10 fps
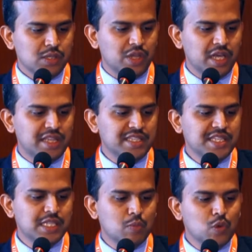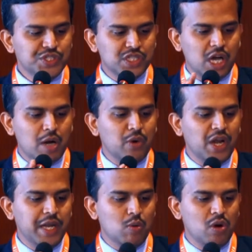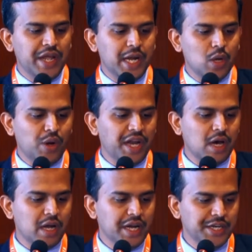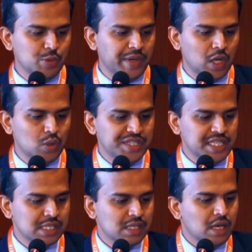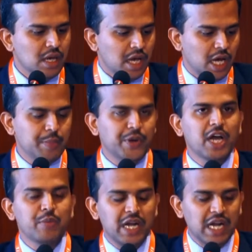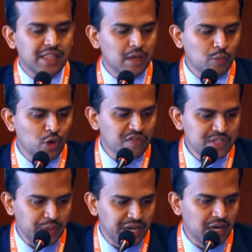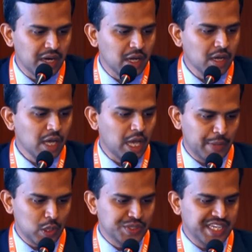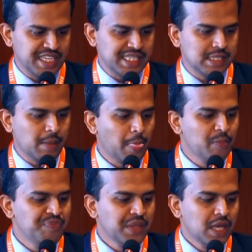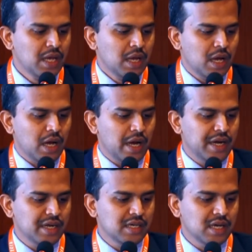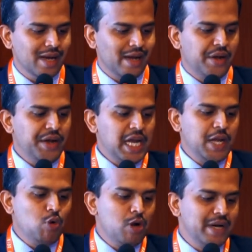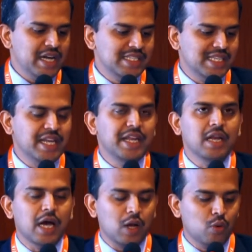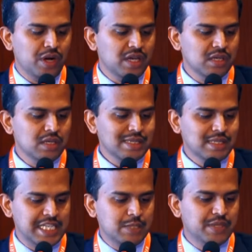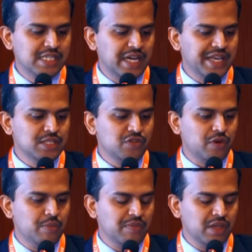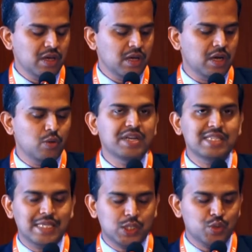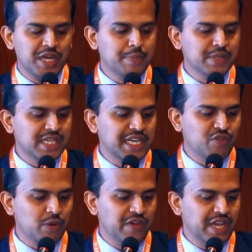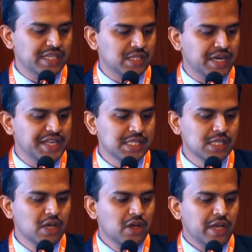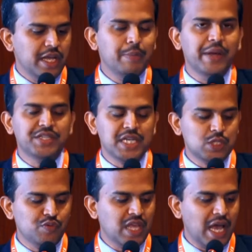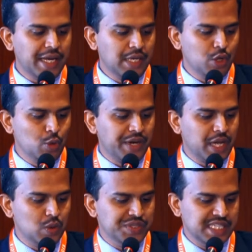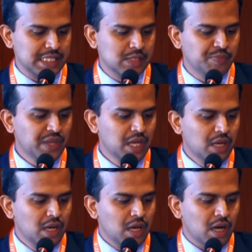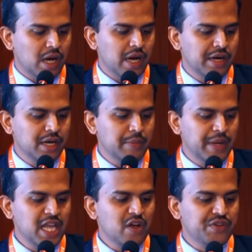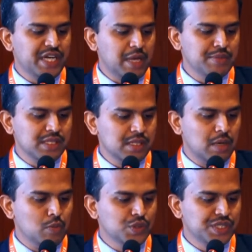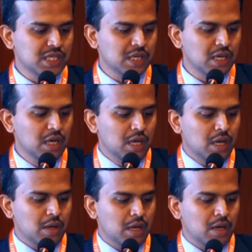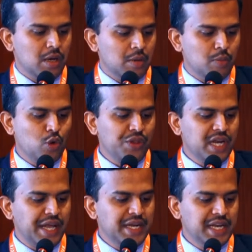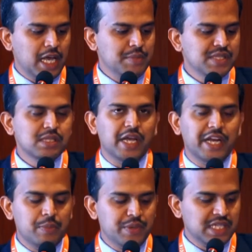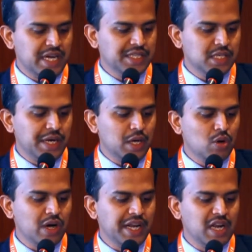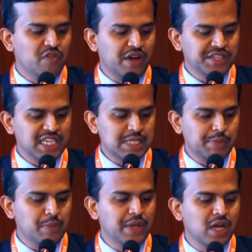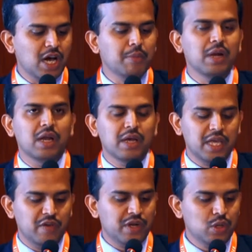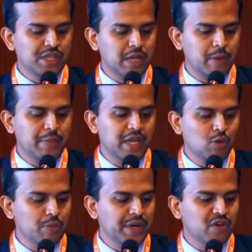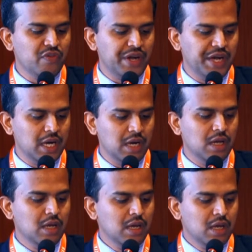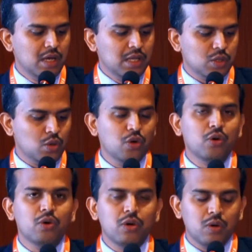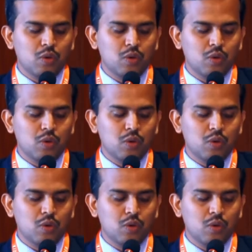So this is the most commonly involved endocrine organ in tuberculosis, and predominantly the mode of spread are hematogenous. And adrenal involvement is seen in around 6% from around 6 to 10% from various studies in patients with active tuberculosis. And many of the times, almost more than 90% adrenocortical functions may be normal, even though there may be involvement of adrenal. So